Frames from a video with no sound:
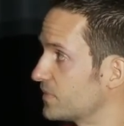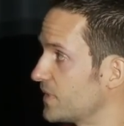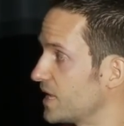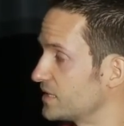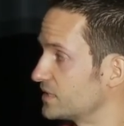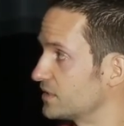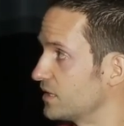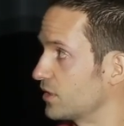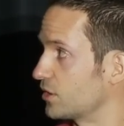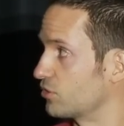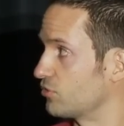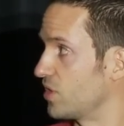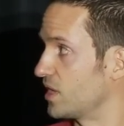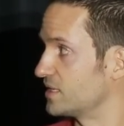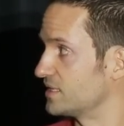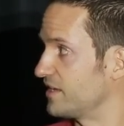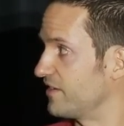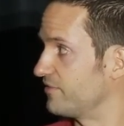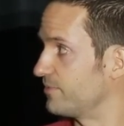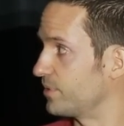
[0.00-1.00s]
That's
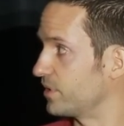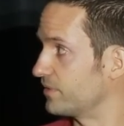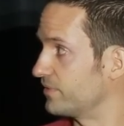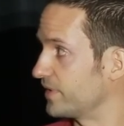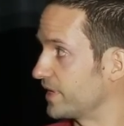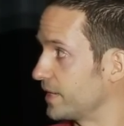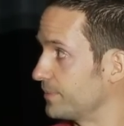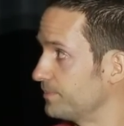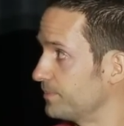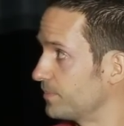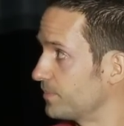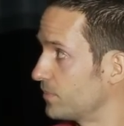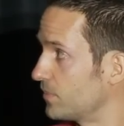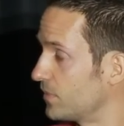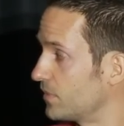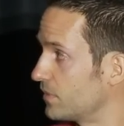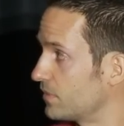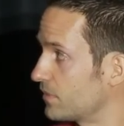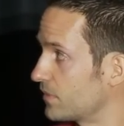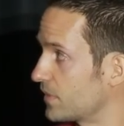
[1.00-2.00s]
Grunt DevPerf again.
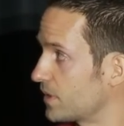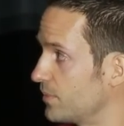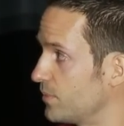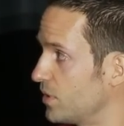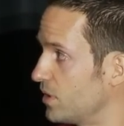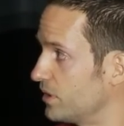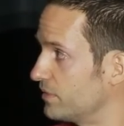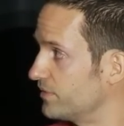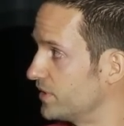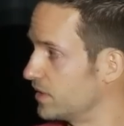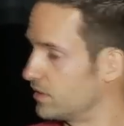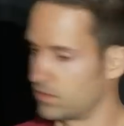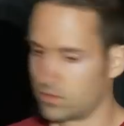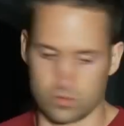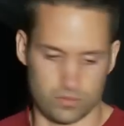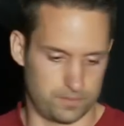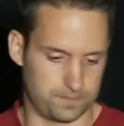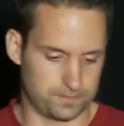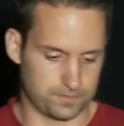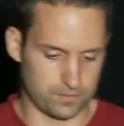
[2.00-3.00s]
Come on, video,
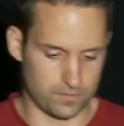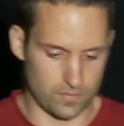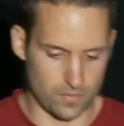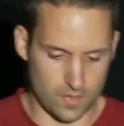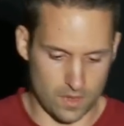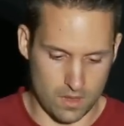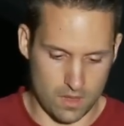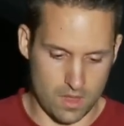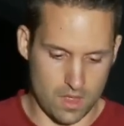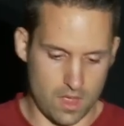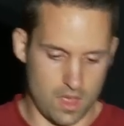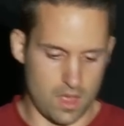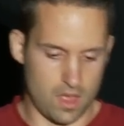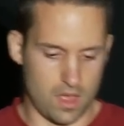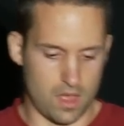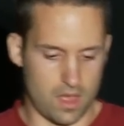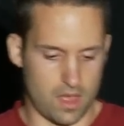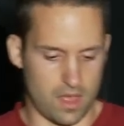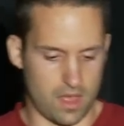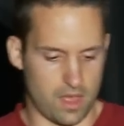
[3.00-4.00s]
cool.
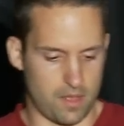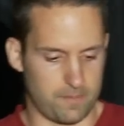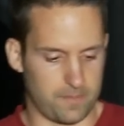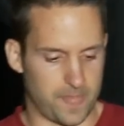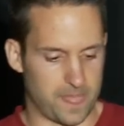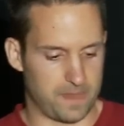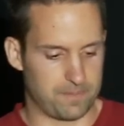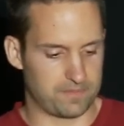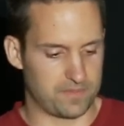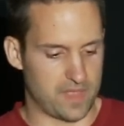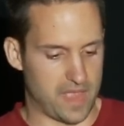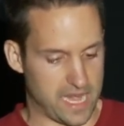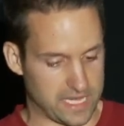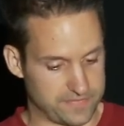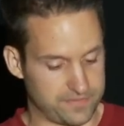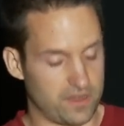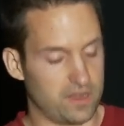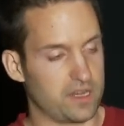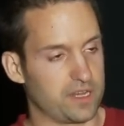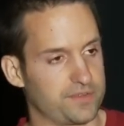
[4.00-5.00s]
And
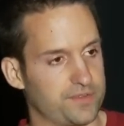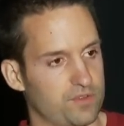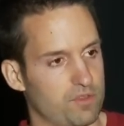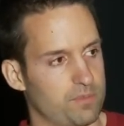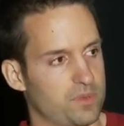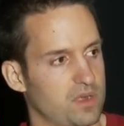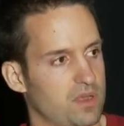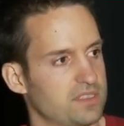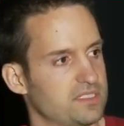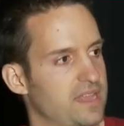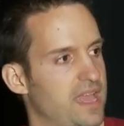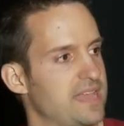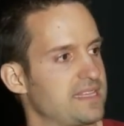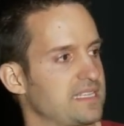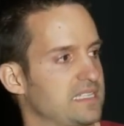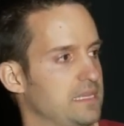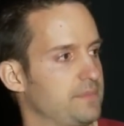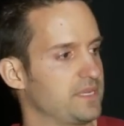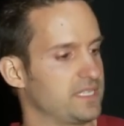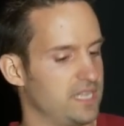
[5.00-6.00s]
it's very useful, but it also has
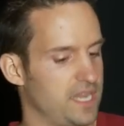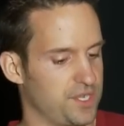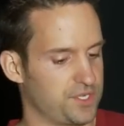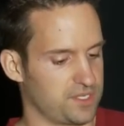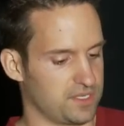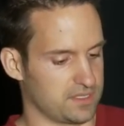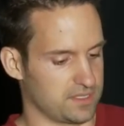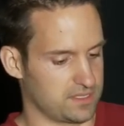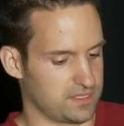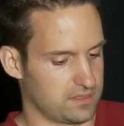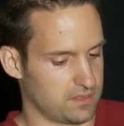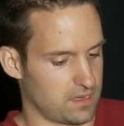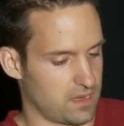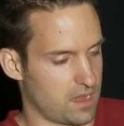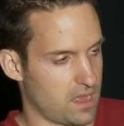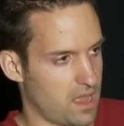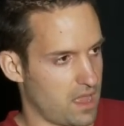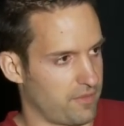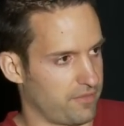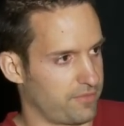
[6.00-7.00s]
its limitations.
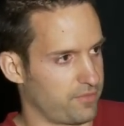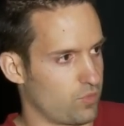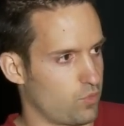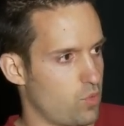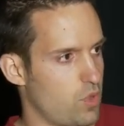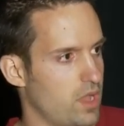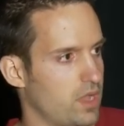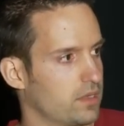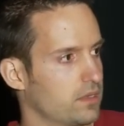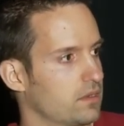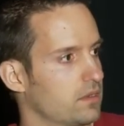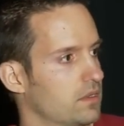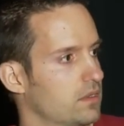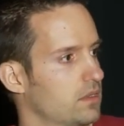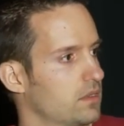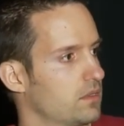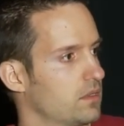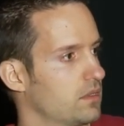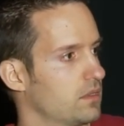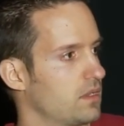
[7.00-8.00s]
For one,
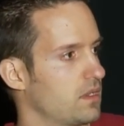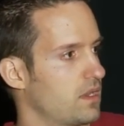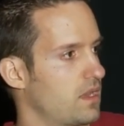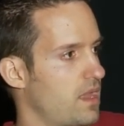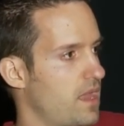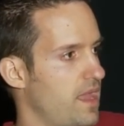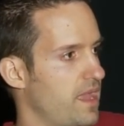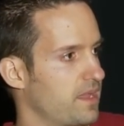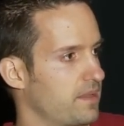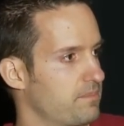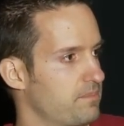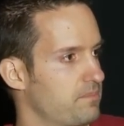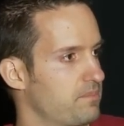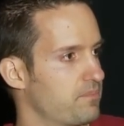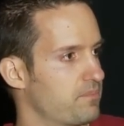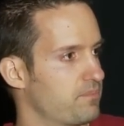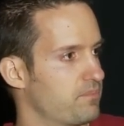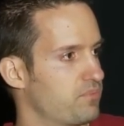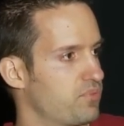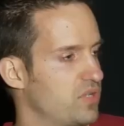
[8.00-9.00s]
I can
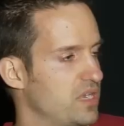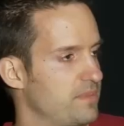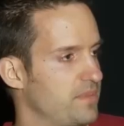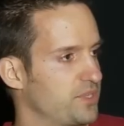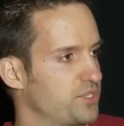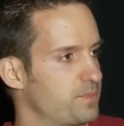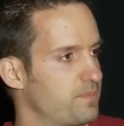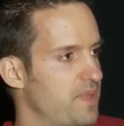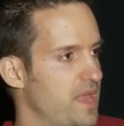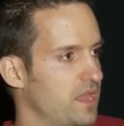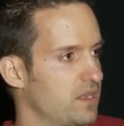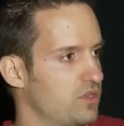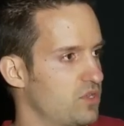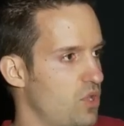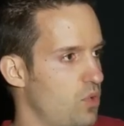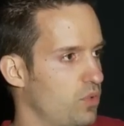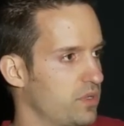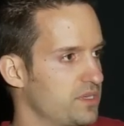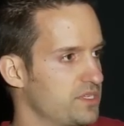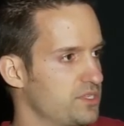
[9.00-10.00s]
pretty much bet
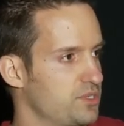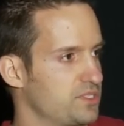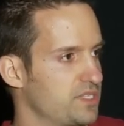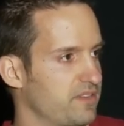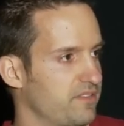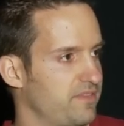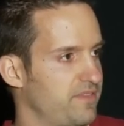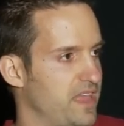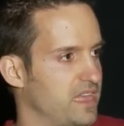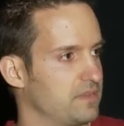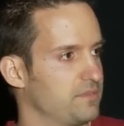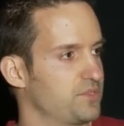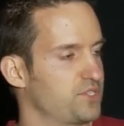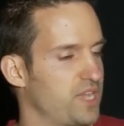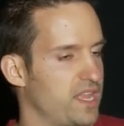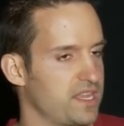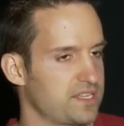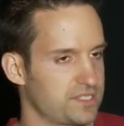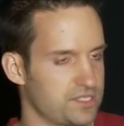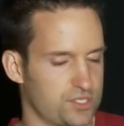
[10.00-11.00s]
no one is using
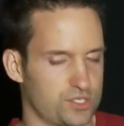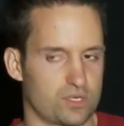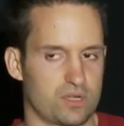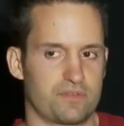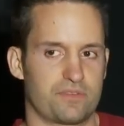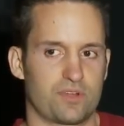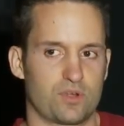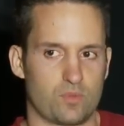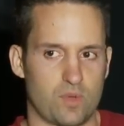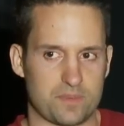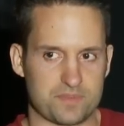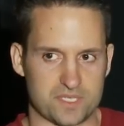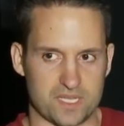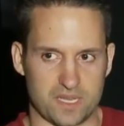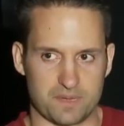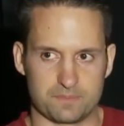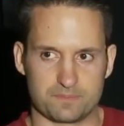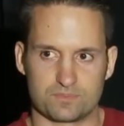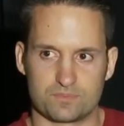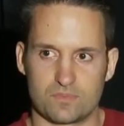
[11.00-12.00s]
Phantom.js to surf your website.